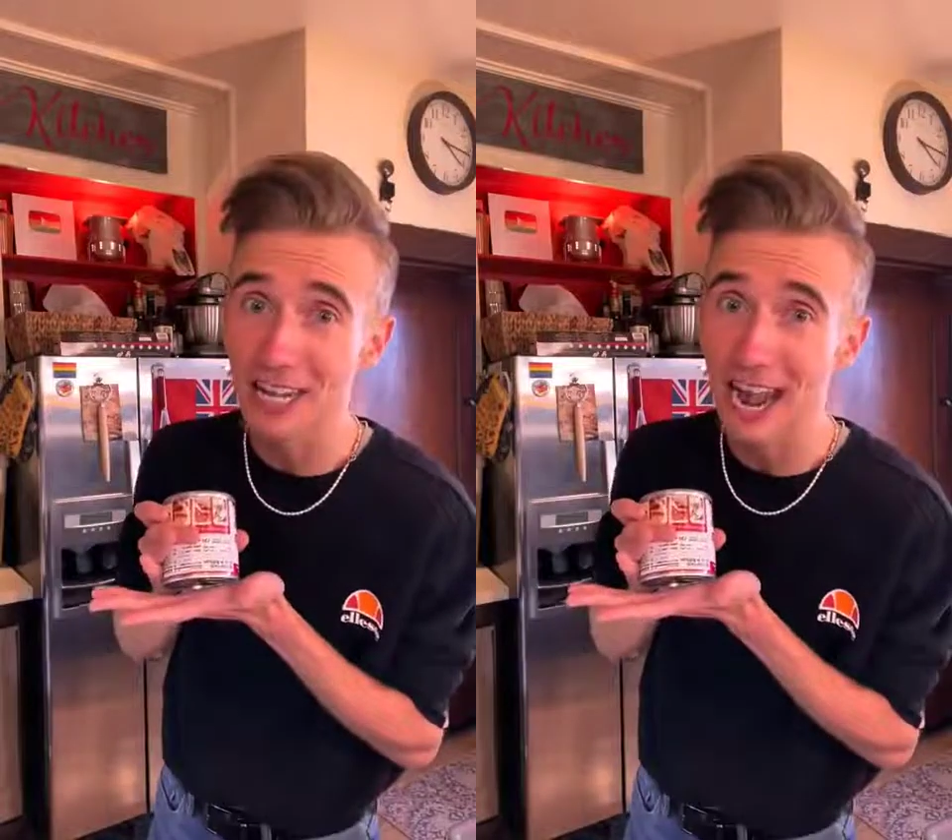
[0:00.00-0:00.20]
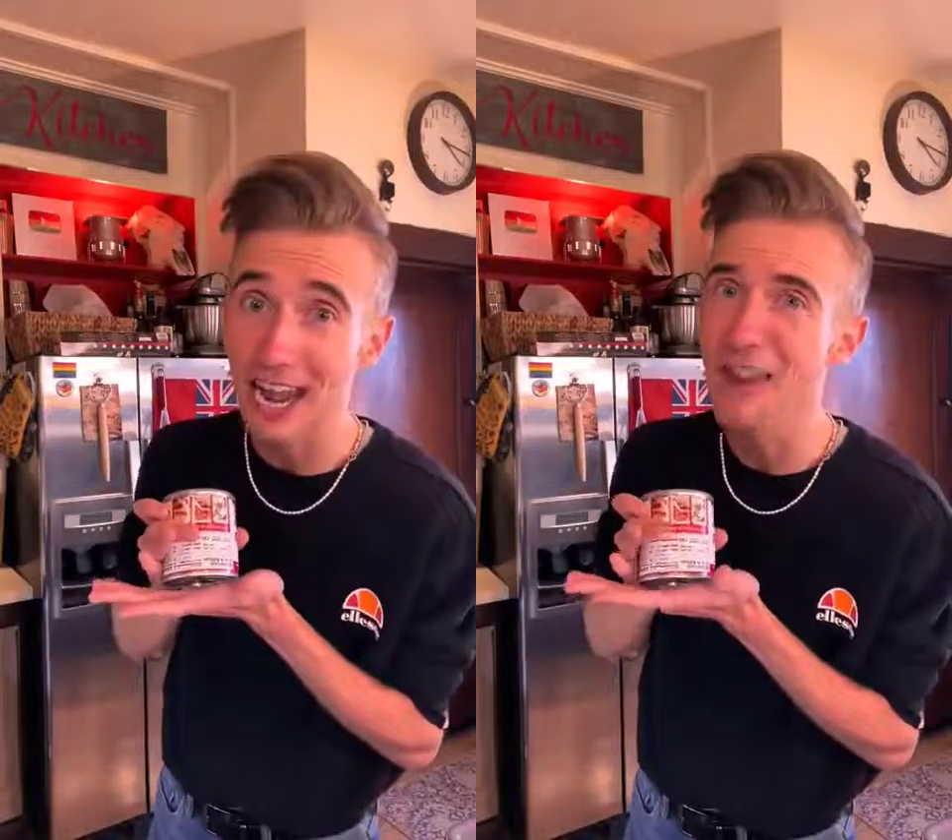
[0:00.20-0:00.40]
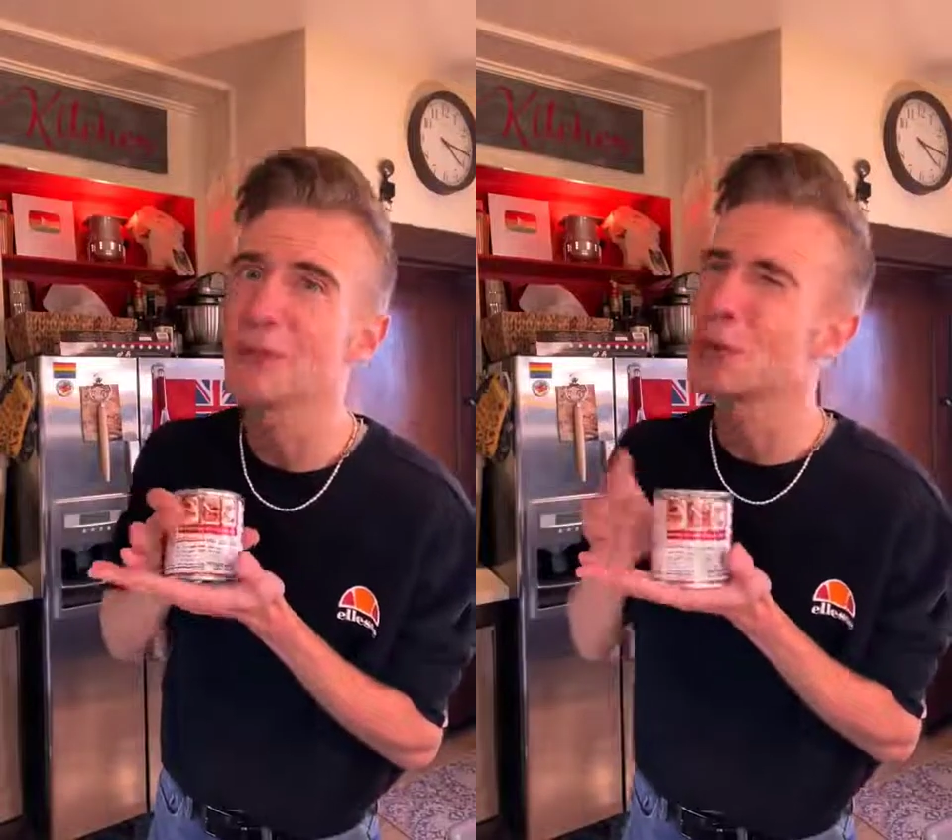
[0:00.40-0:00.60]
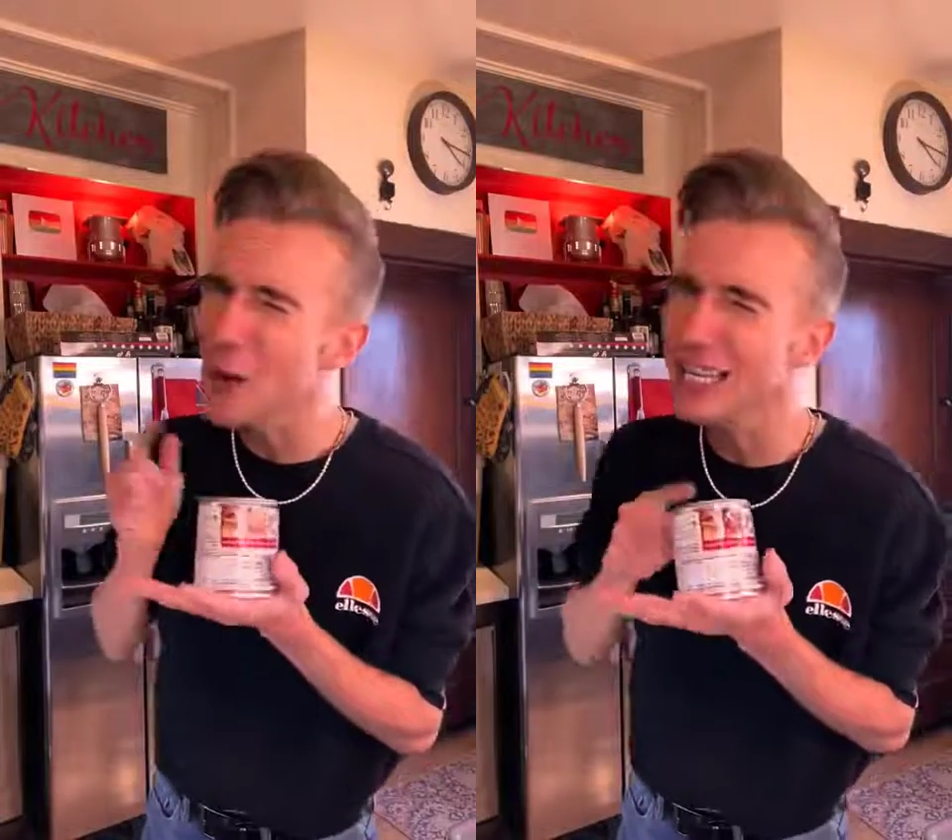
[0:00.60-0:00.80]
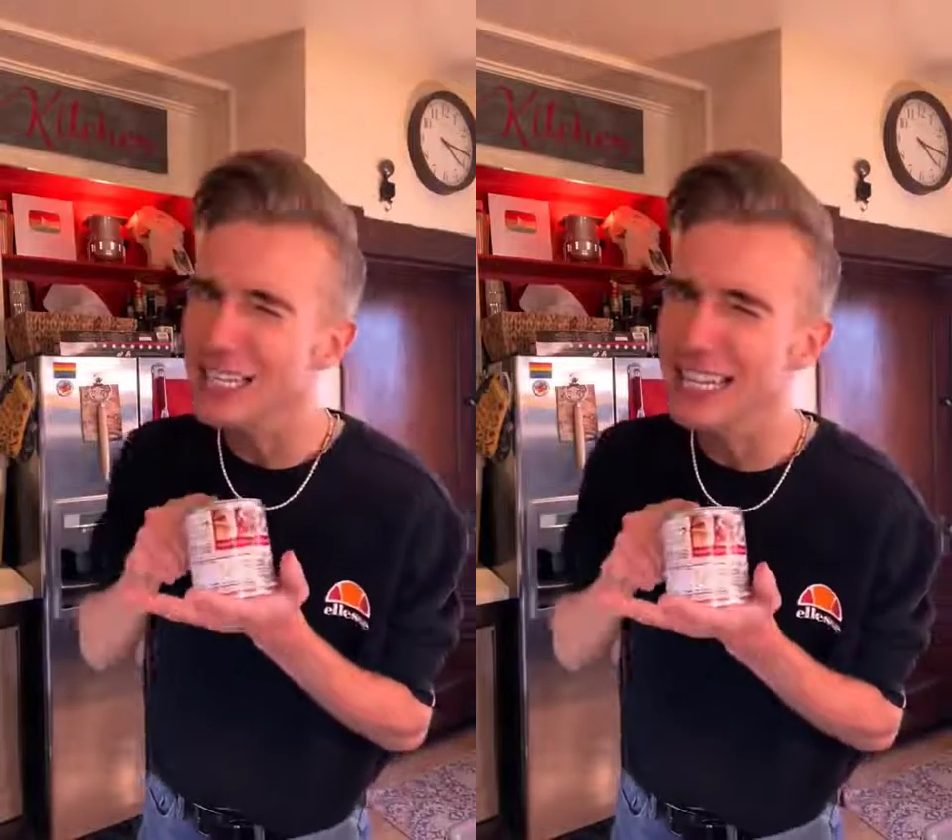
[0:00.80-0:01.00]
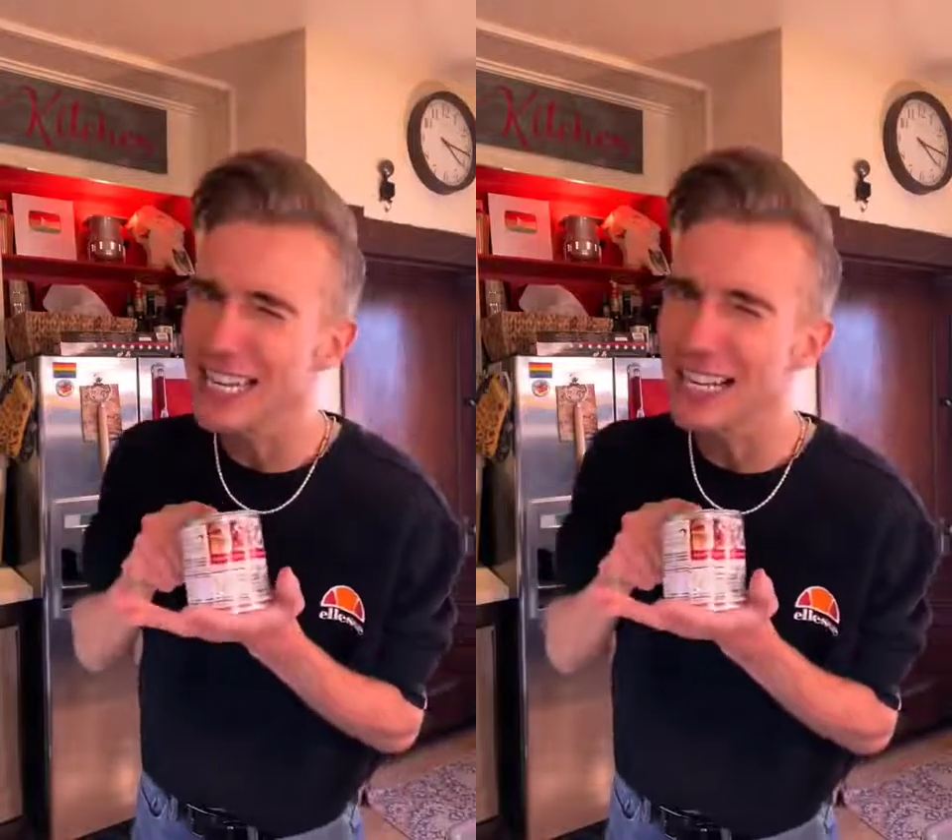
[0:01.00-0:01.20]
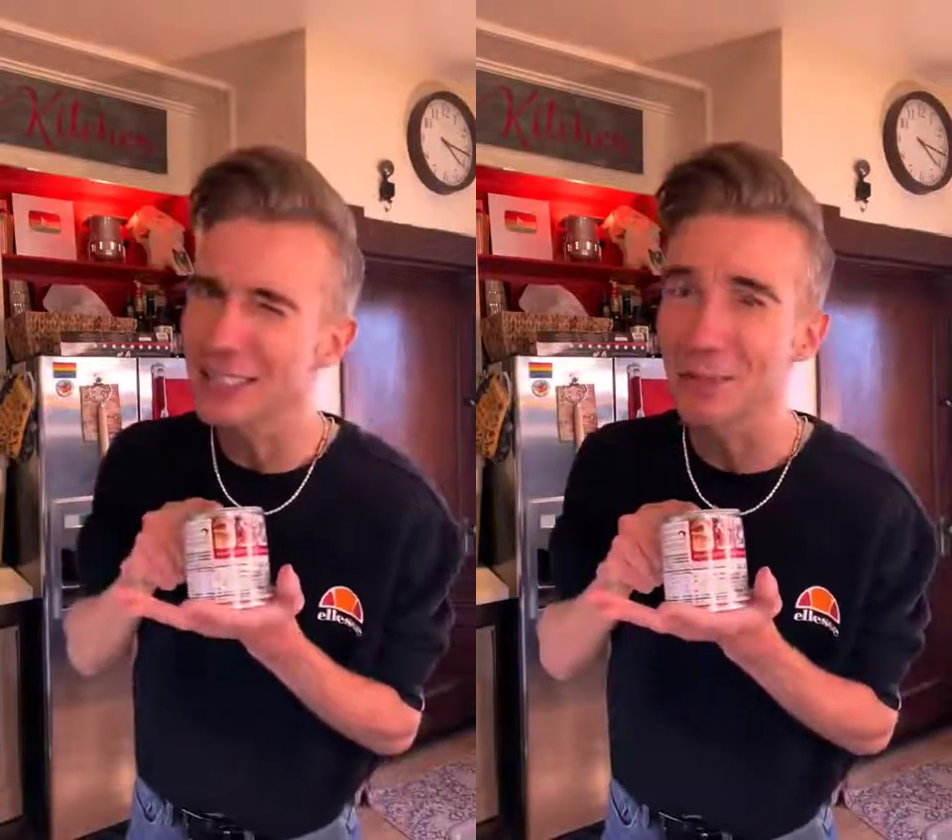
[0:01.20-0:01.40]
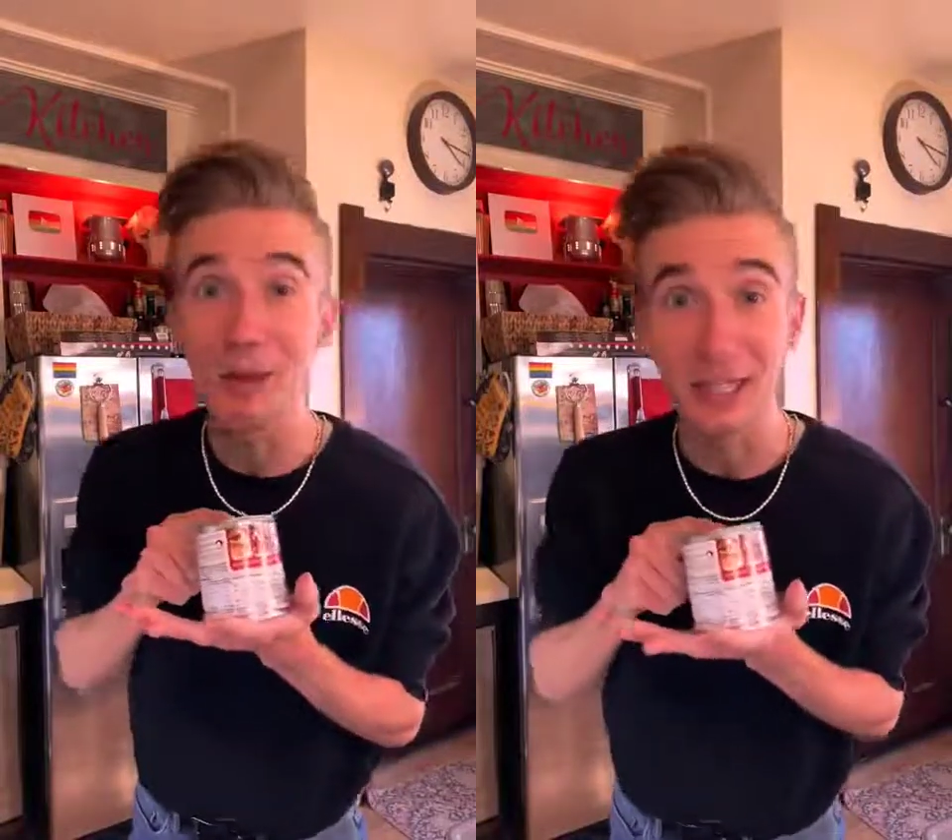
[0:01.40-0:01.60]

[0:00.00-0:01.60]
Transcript: can of sweetened condensed